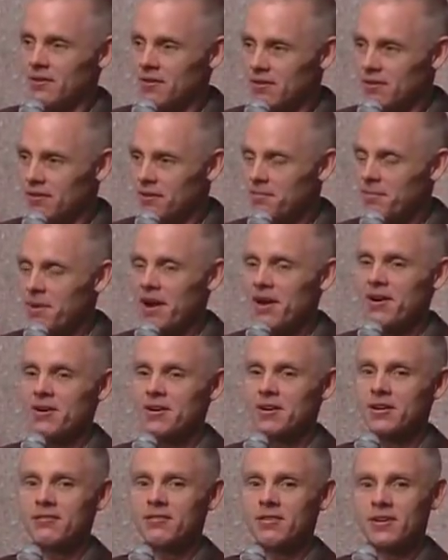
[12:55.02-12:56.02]

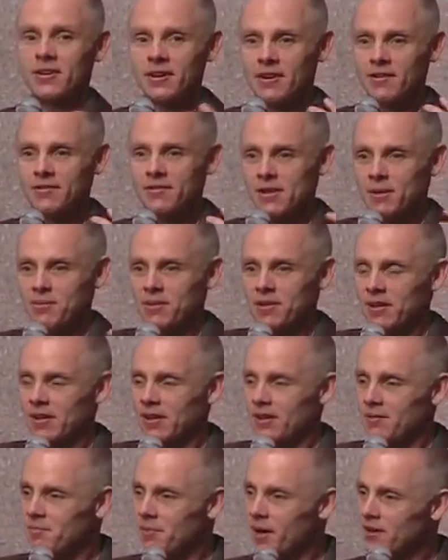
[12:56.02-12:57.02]
imperative of something
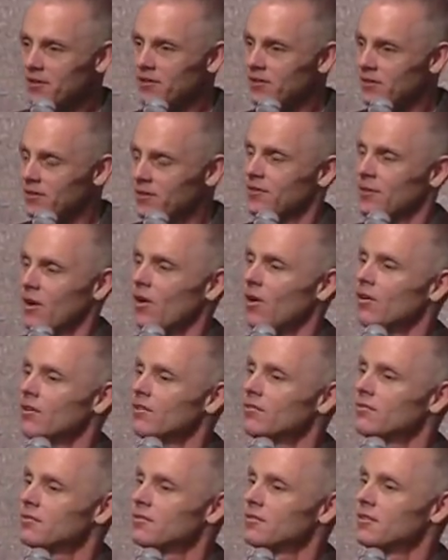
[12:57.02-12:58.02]
I must
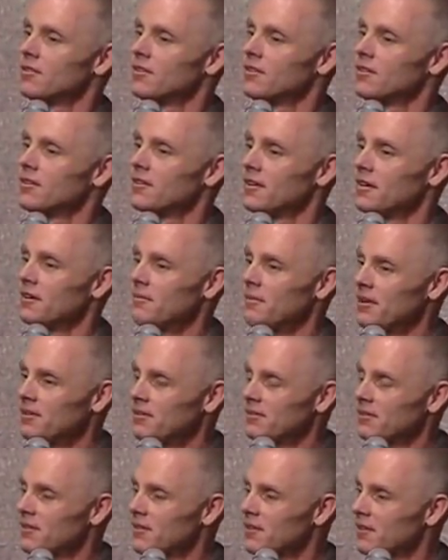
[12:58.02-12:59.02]
solve. I
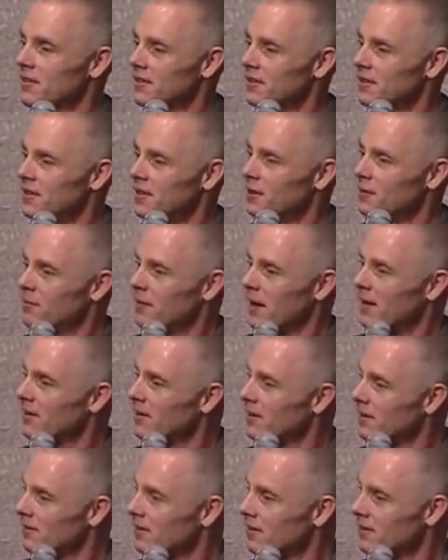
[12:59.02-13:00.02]
must think about
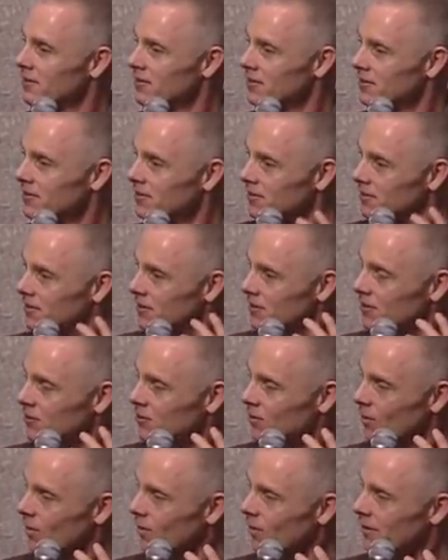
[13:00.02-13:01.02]
it, right? So
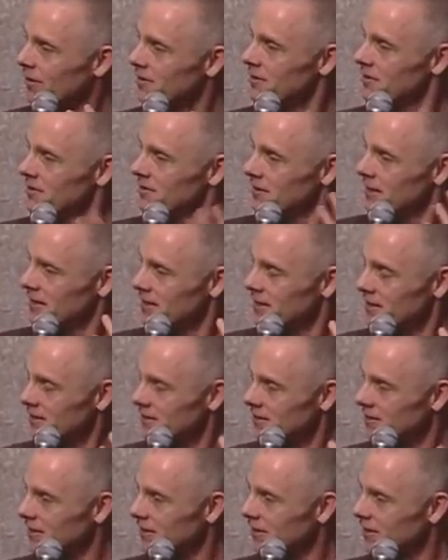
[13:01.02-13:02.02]
there's always this
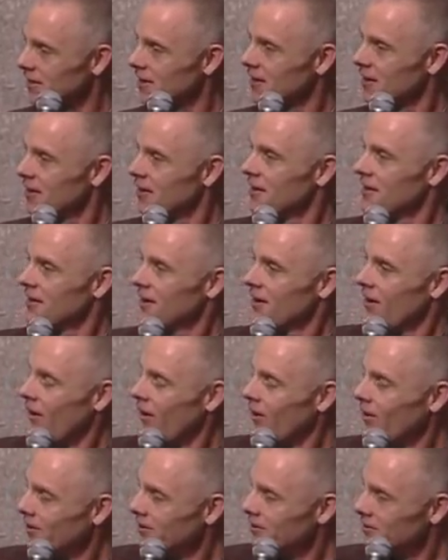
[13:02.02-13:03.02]
tendency,
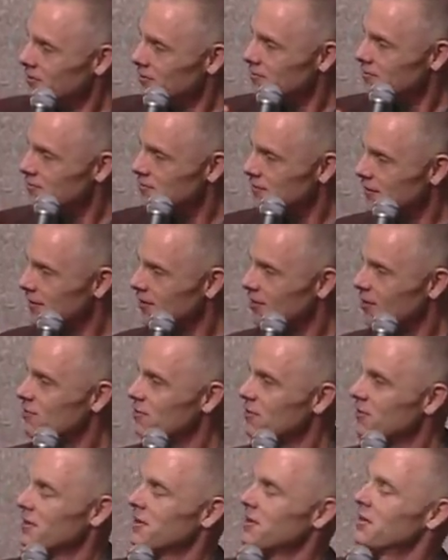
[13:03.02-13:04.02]
always a very,
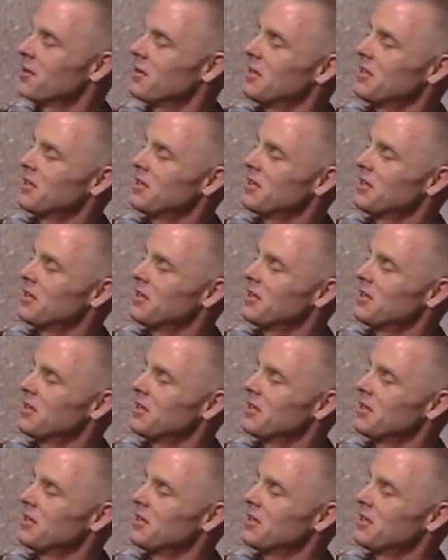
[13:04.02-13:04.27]
very good and